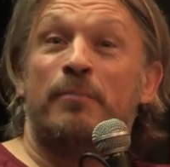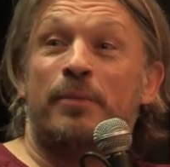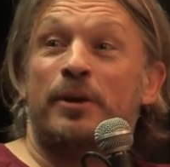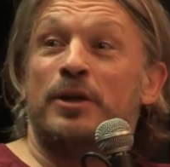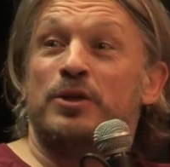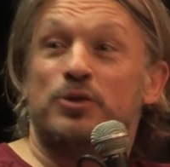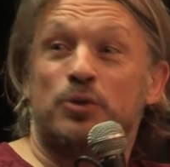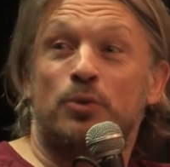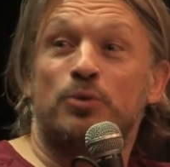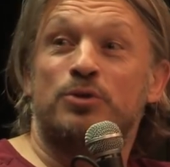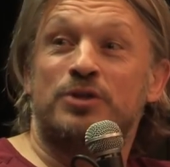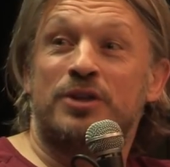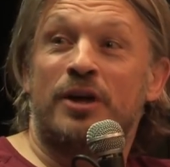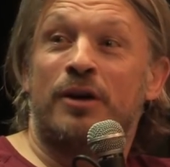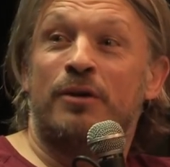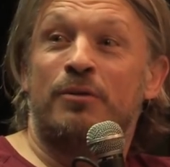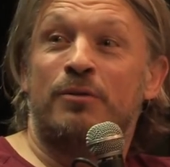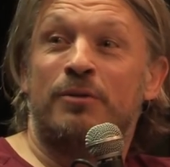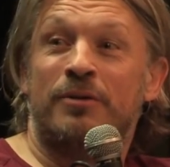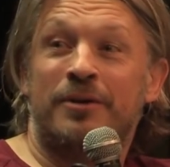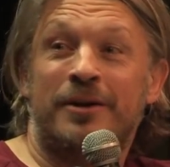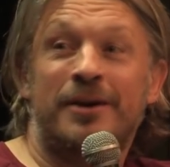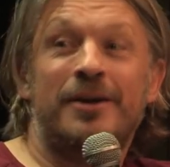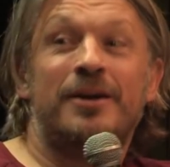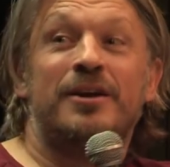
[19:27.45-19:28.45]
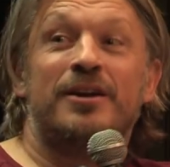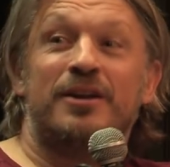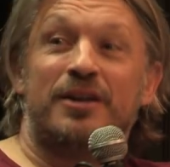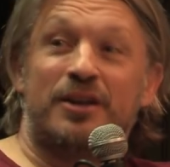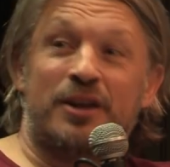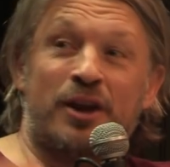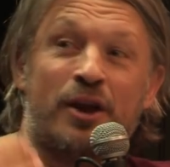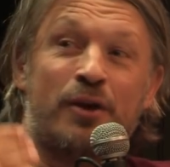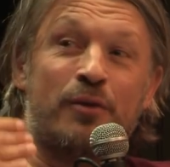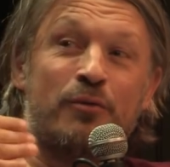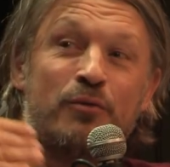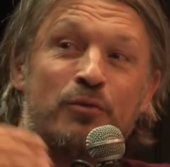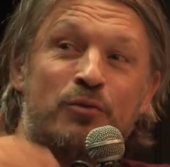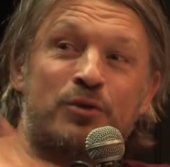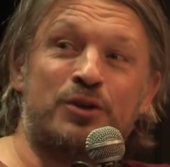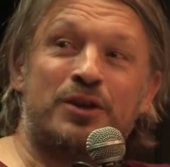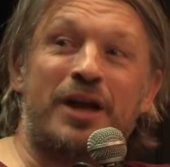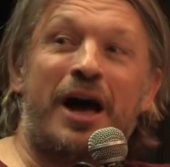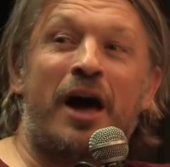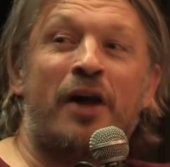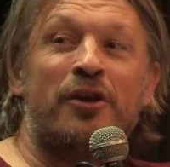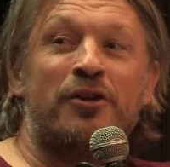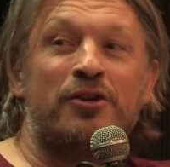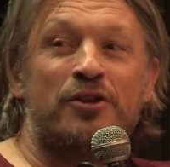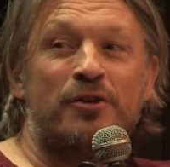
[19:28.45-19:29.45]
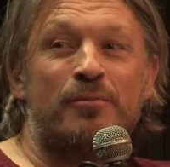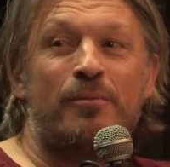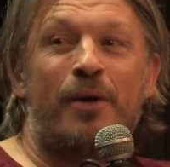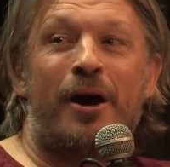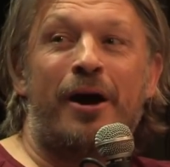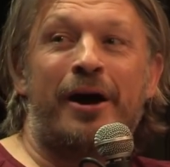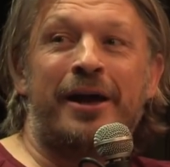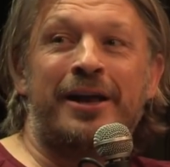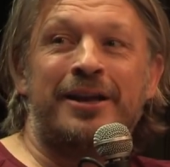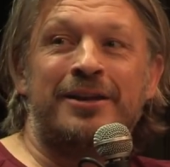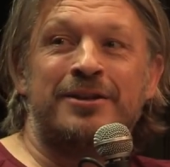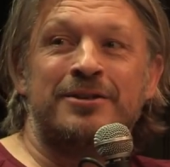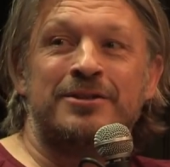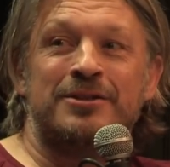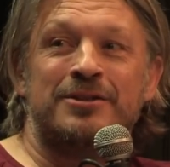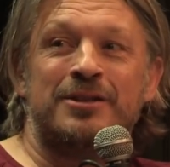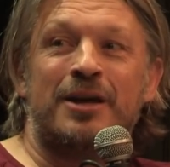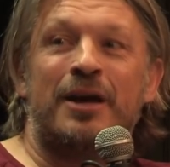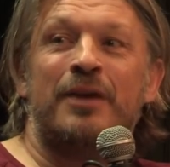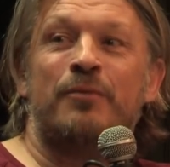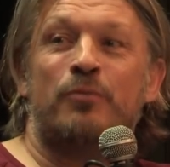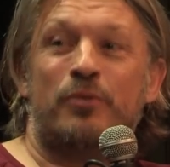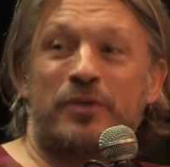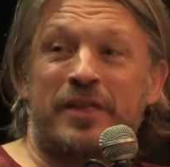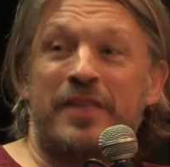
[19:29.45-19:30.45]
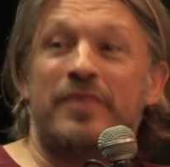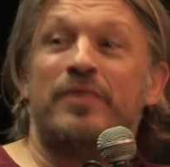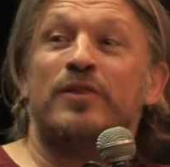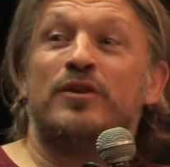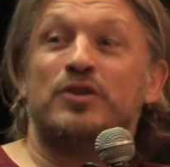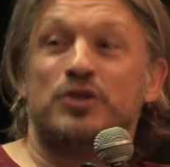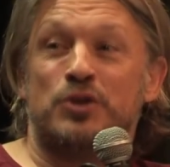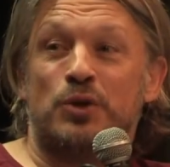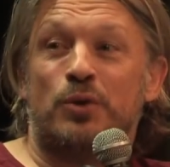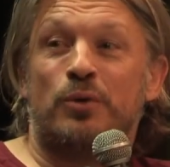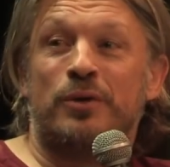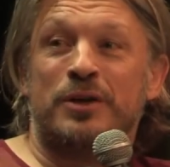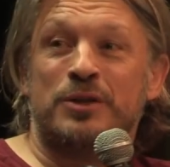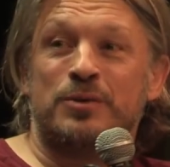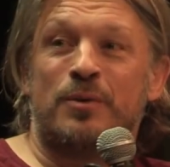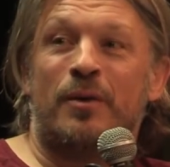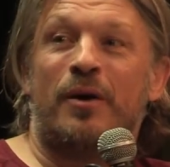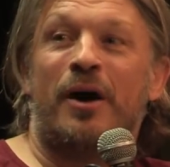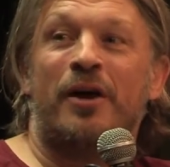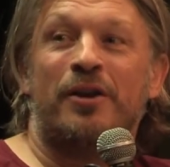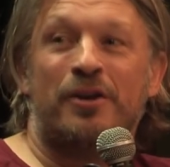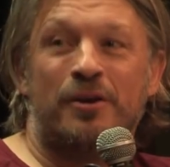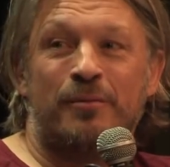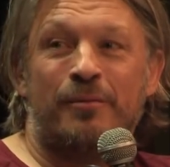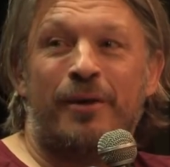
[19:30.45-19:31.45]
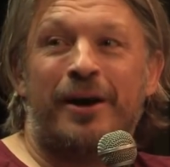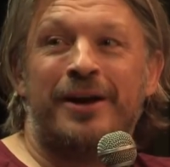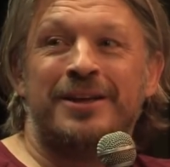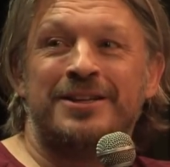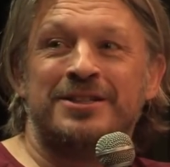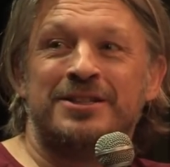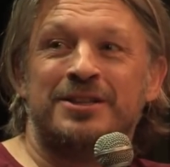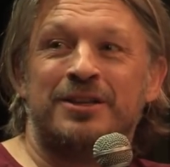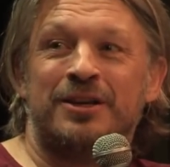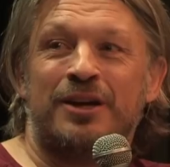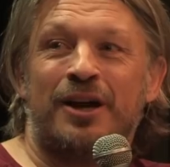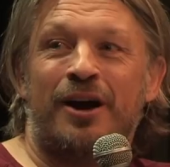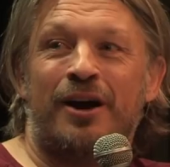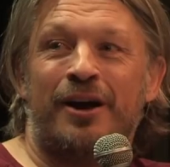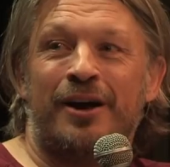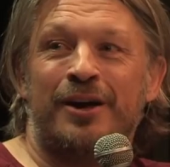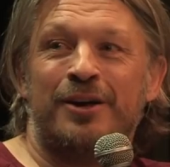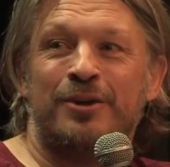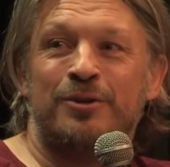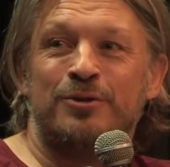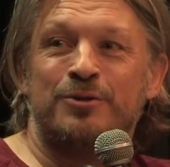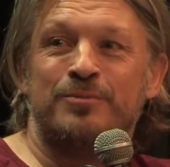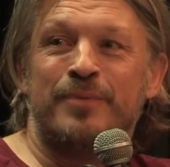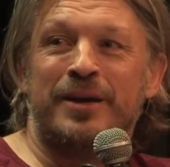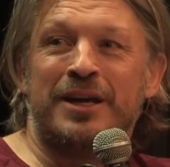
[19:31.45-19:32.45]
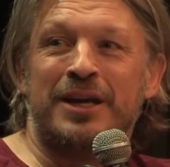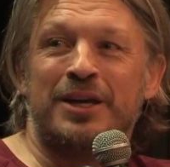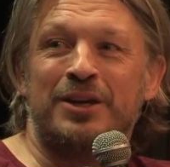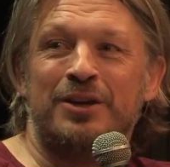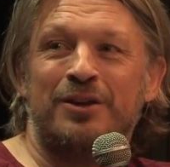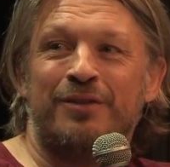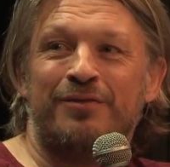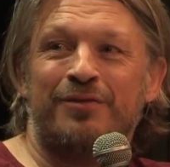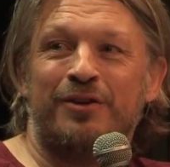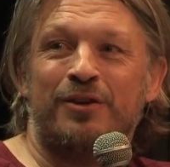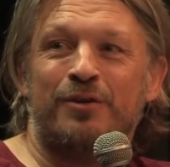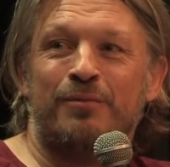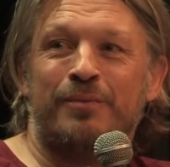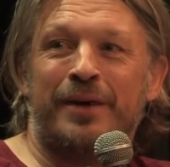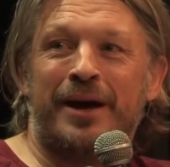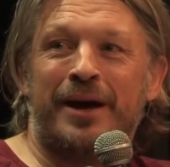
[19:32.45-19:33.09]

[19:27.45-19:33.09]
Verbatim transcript: But it's also you know undermines and within the story as well undermines the guy who's making you feel